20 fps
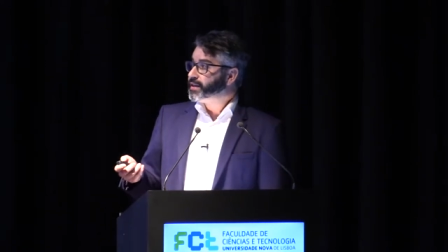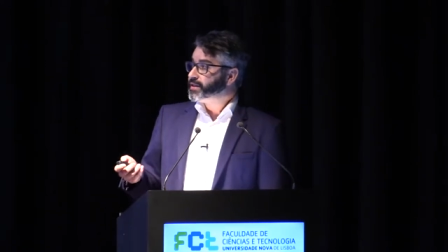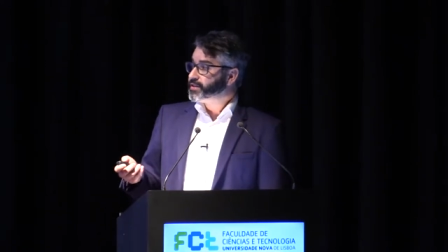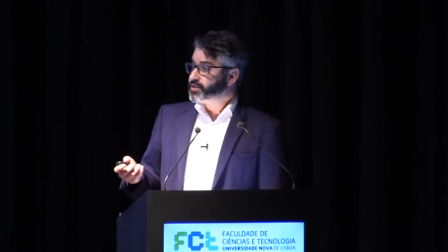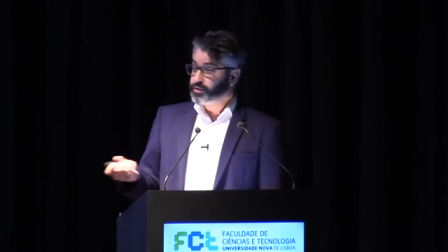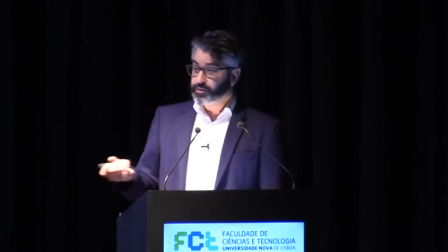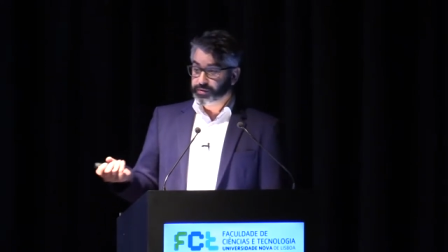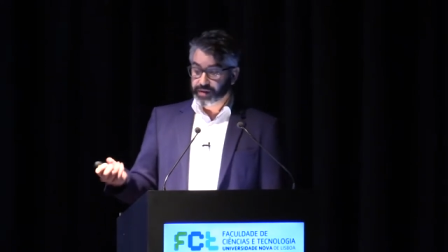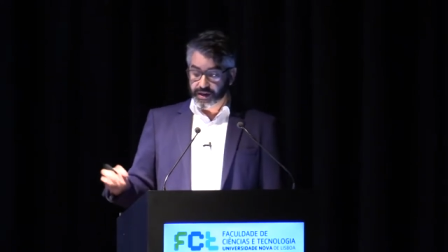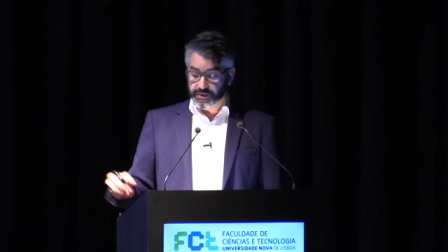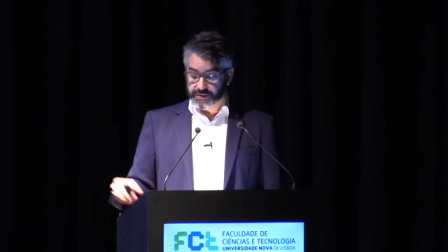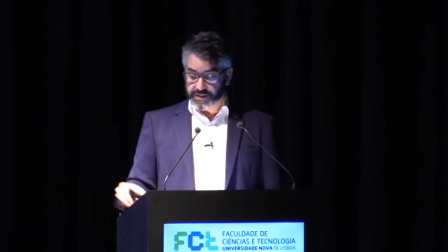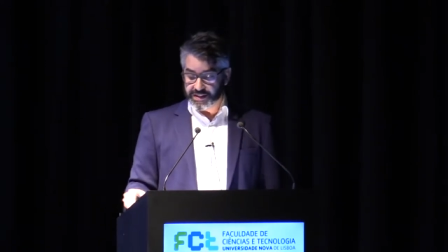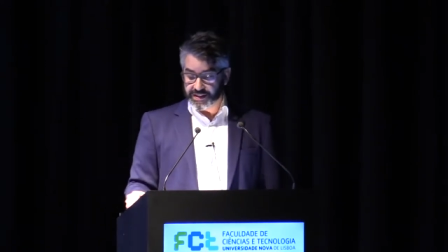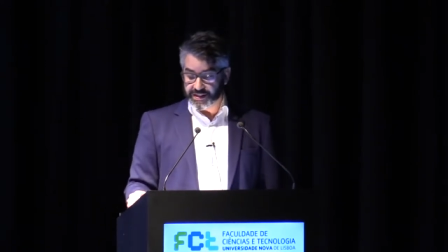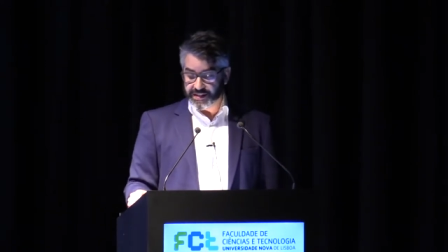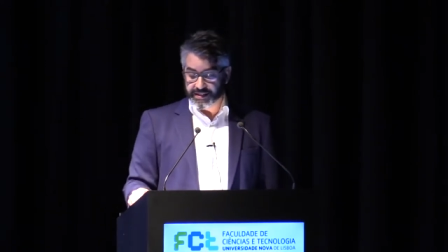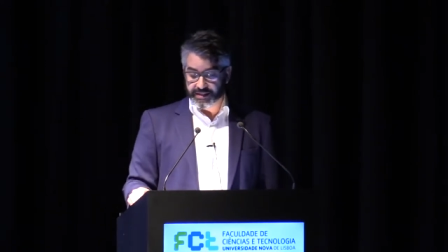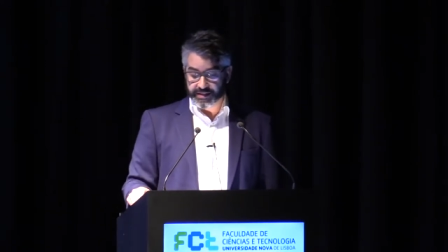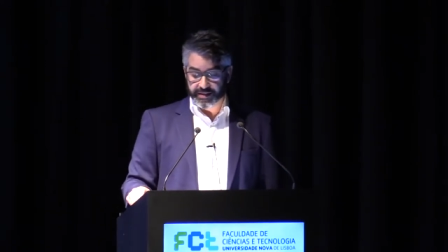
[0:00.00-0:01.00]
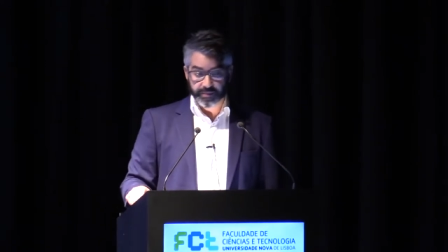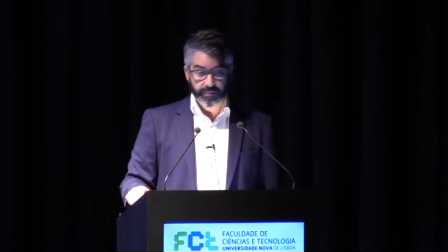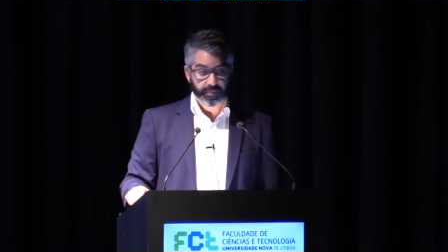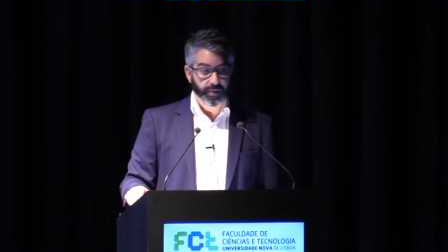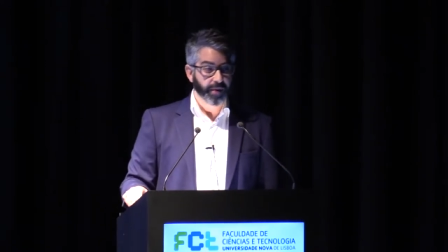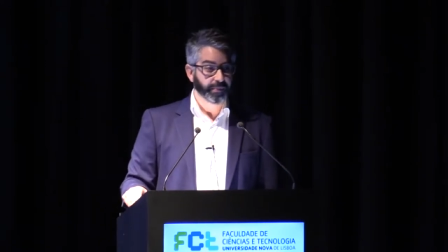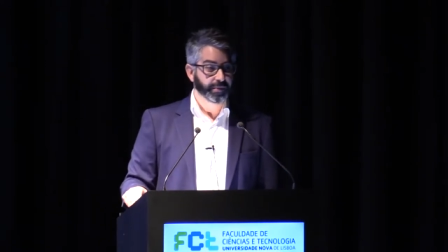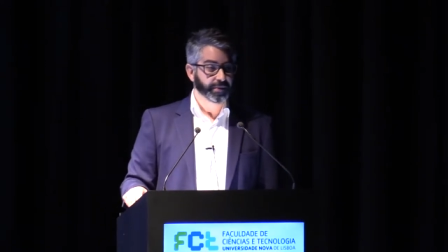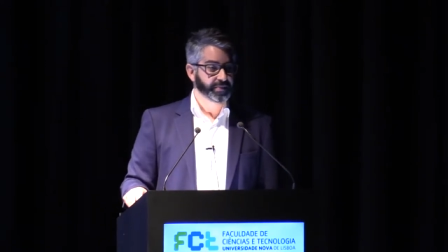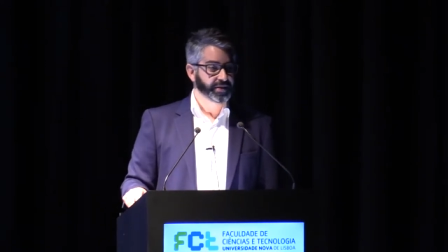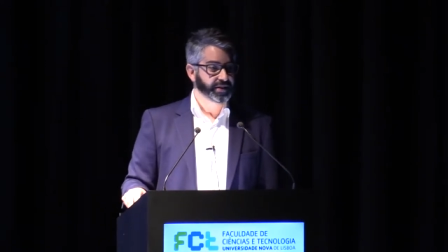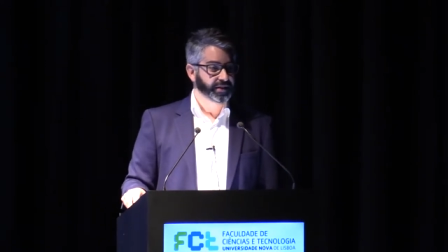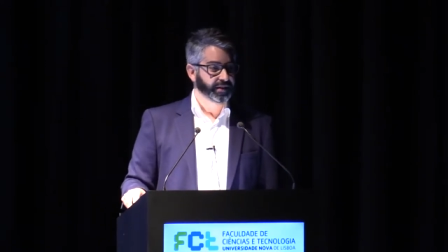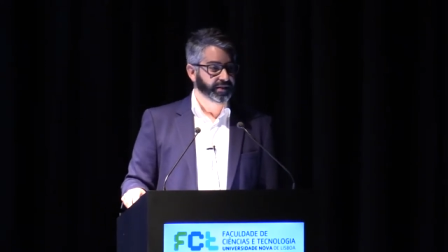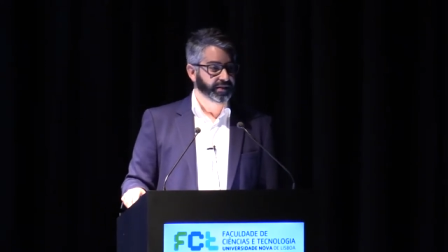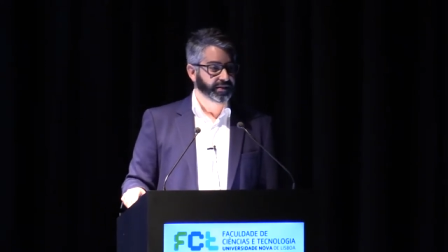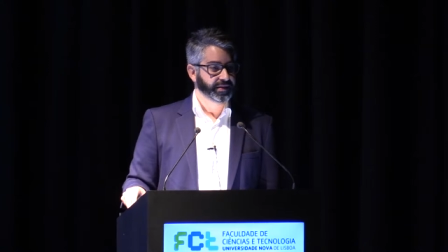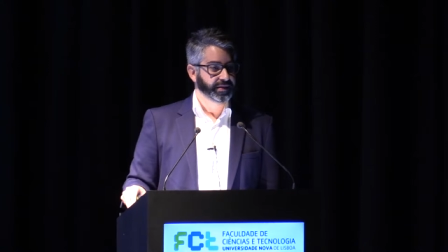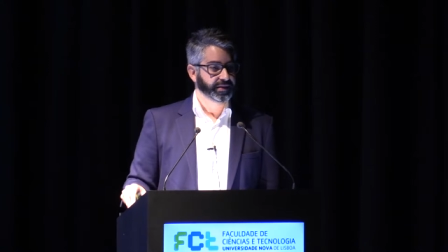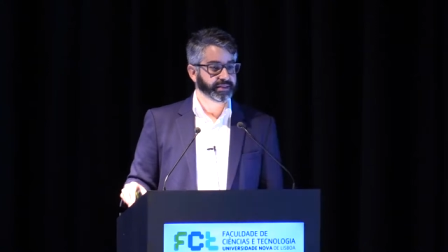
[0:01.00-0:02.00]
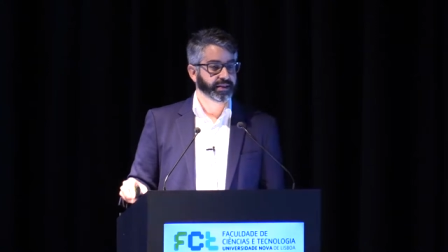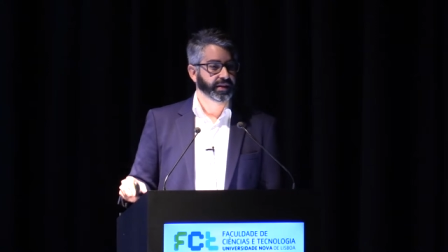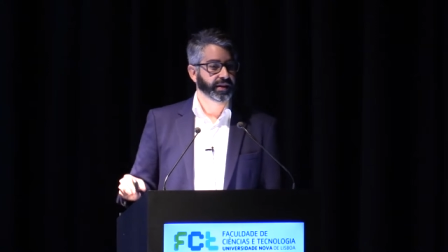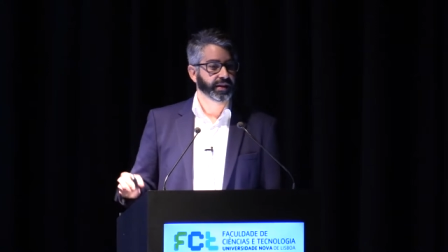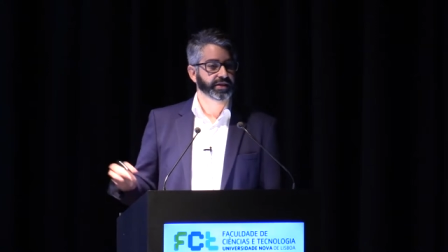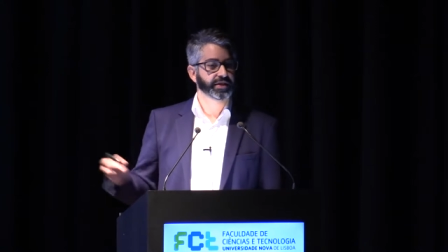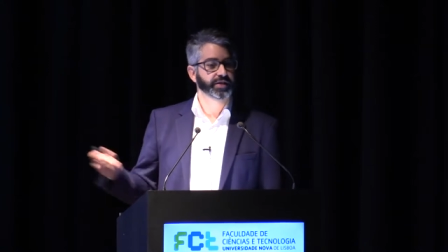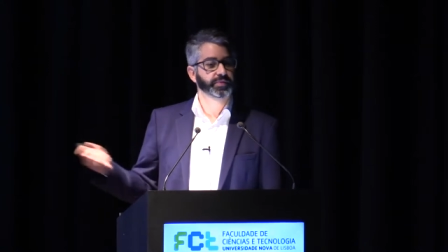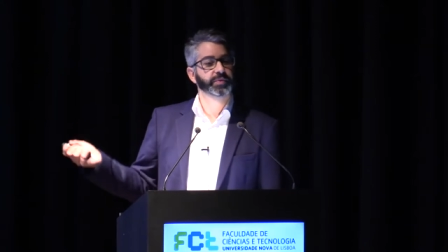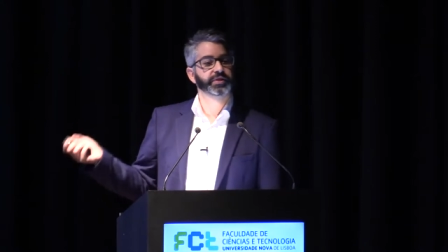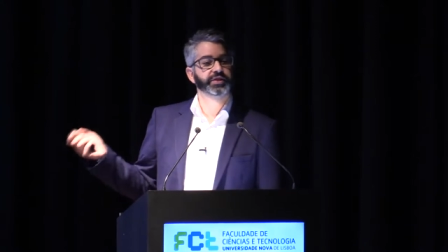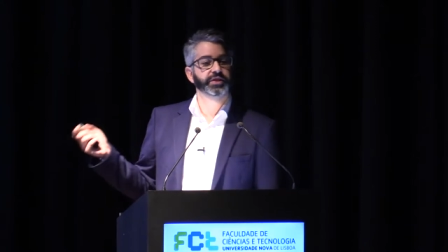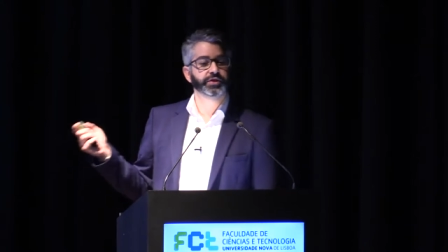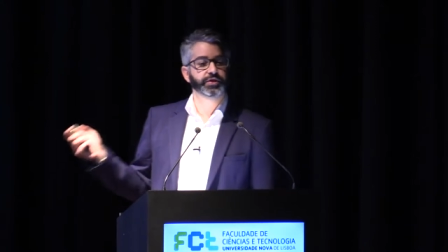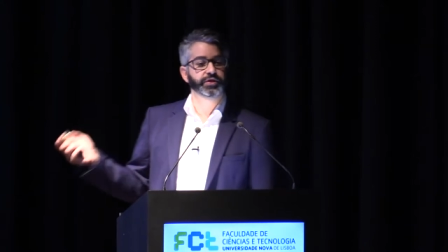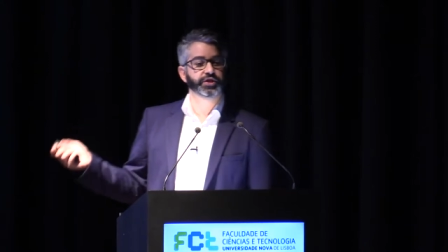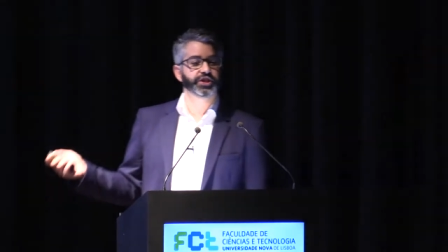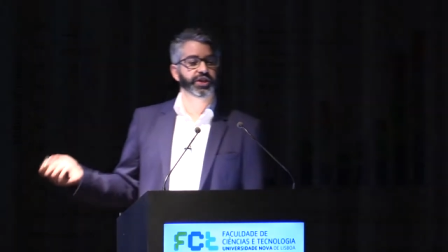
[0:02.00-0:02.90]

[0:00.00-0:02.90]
So how did this problem start? I just wanted to